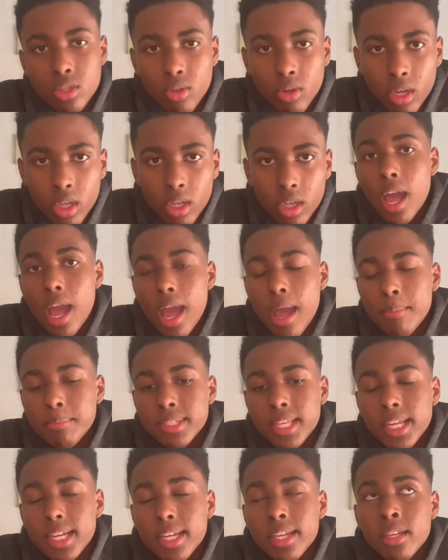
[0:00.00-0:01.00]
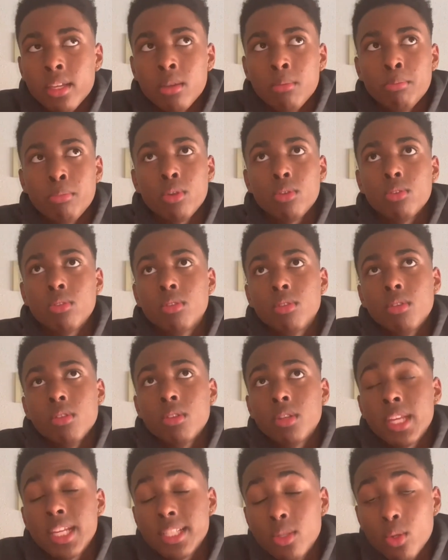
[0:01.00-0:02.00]
So I'm telling him, bro,
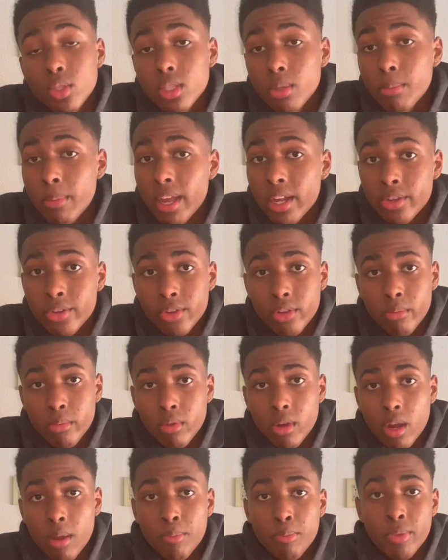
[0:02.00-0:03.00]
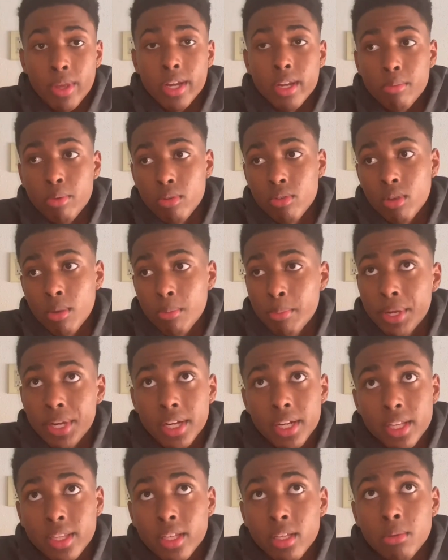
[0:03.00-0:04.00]
let's go to my crib, bro. I'm ready
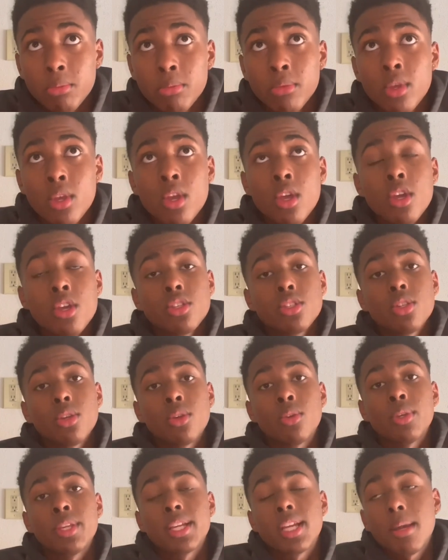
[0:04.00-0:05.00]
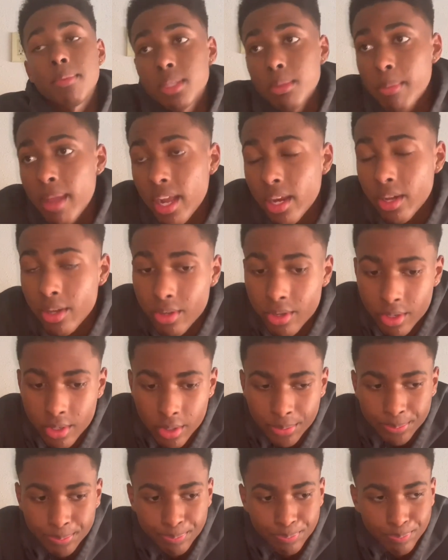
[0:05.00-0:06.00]
to dip. So he come to my
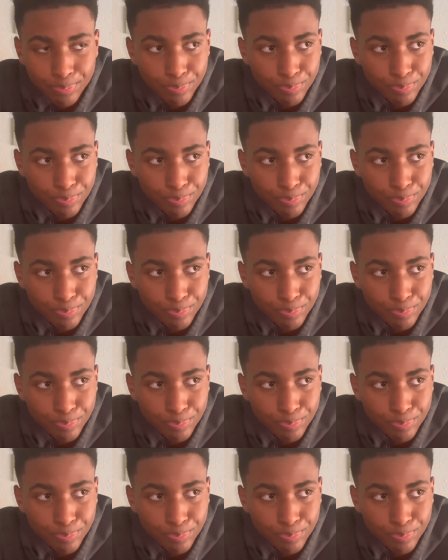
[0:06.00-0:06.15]
crib.